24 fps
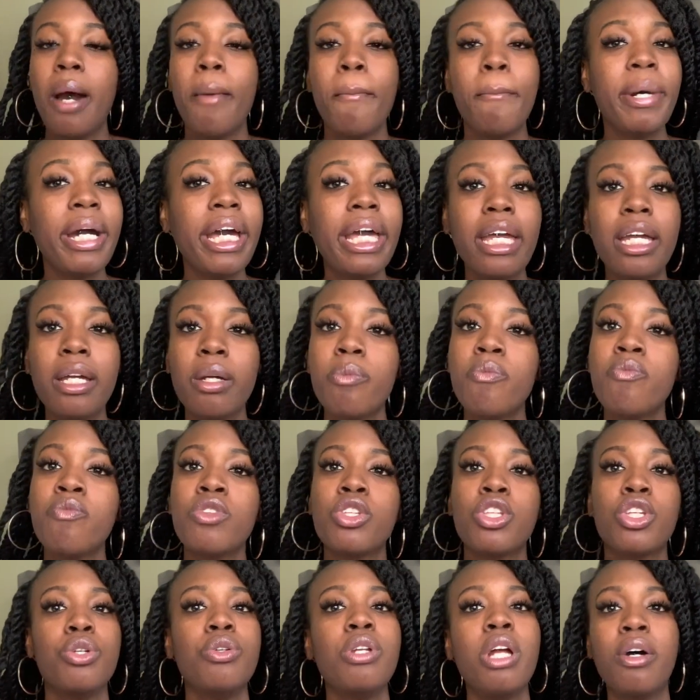But
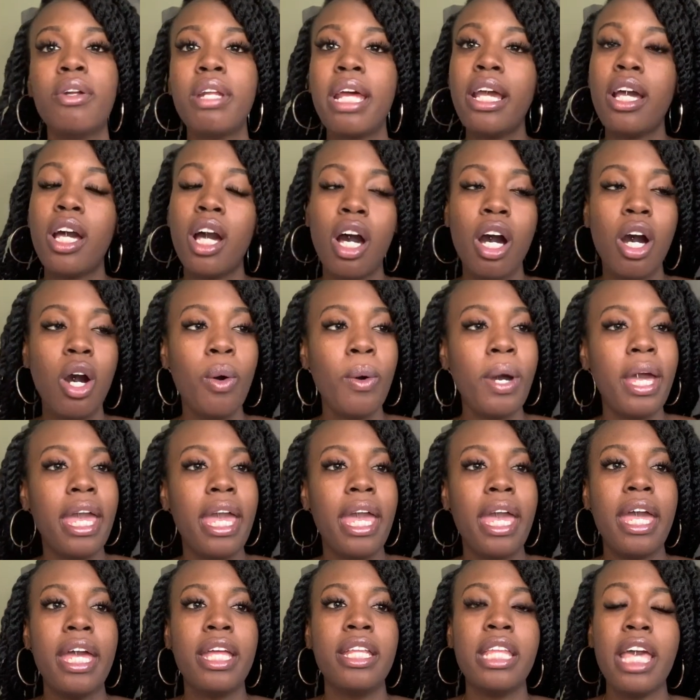you know, they go
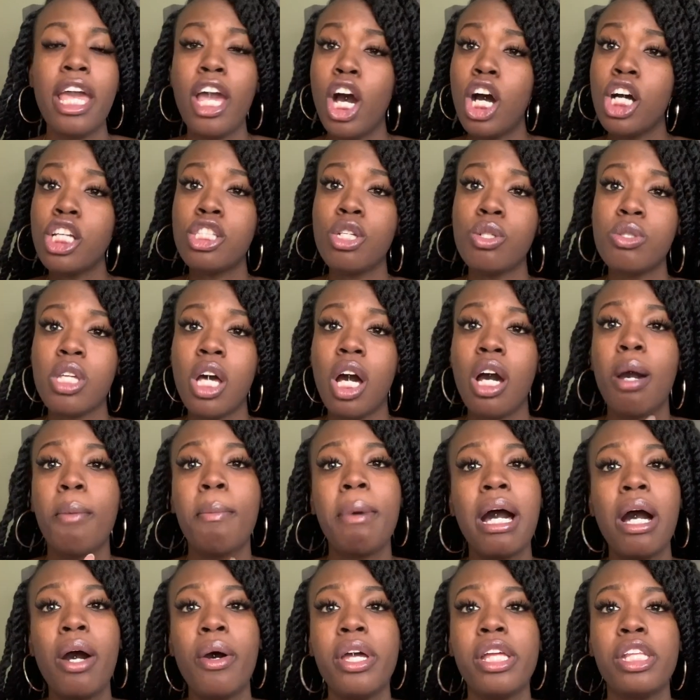and they also talk
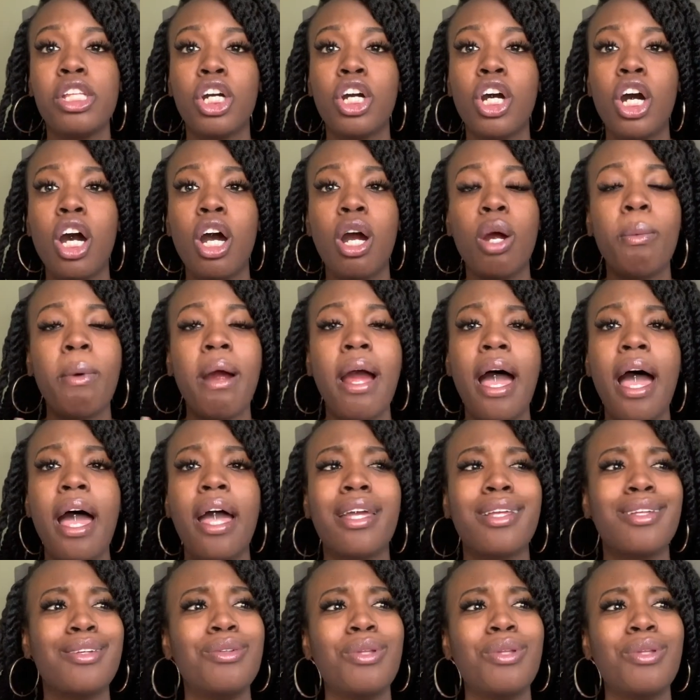about in the car ride,